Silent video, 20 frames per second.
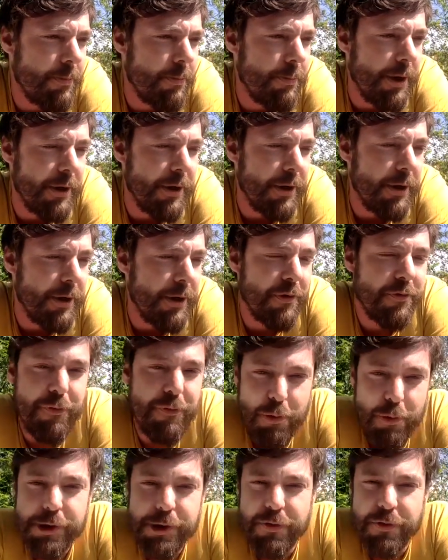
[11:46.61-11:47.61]
by the
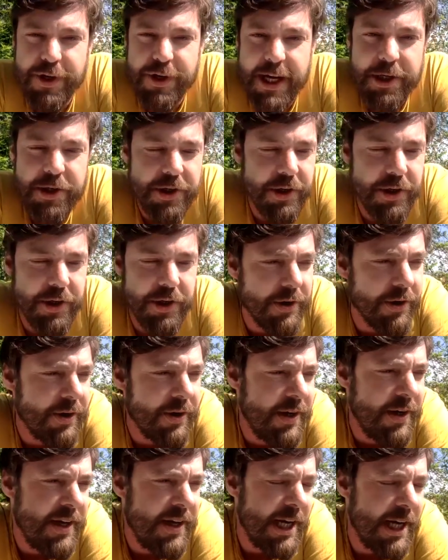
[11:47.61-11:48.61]
force of nature
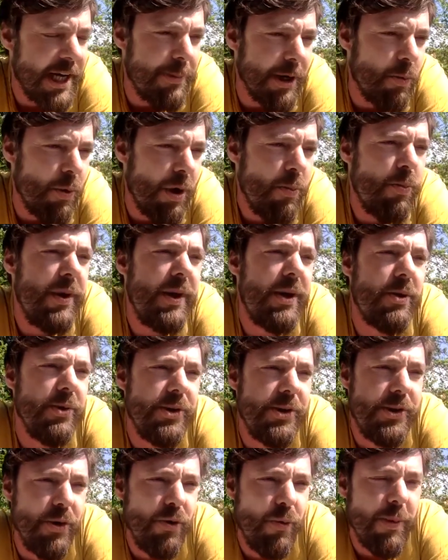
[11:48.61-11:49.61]
and by what we could
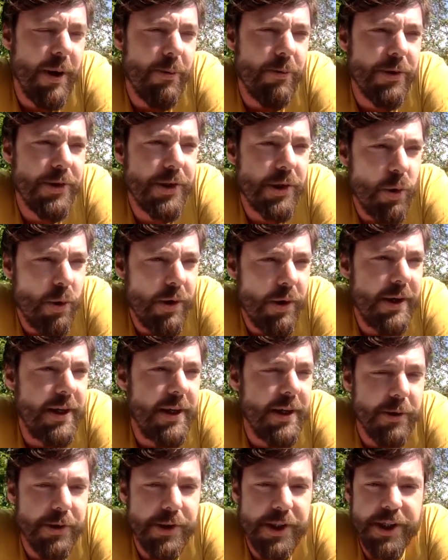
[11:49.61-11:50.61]
do by restoring
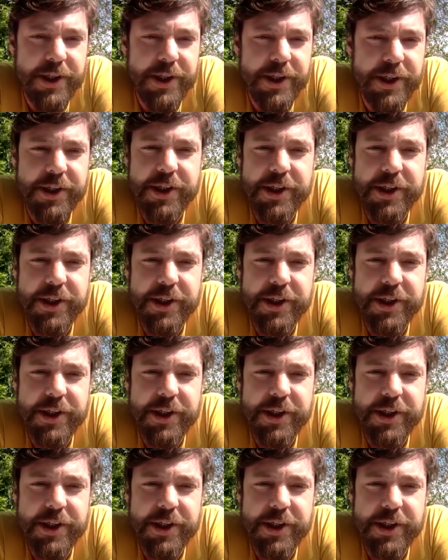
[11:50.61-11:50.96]
ecosystem,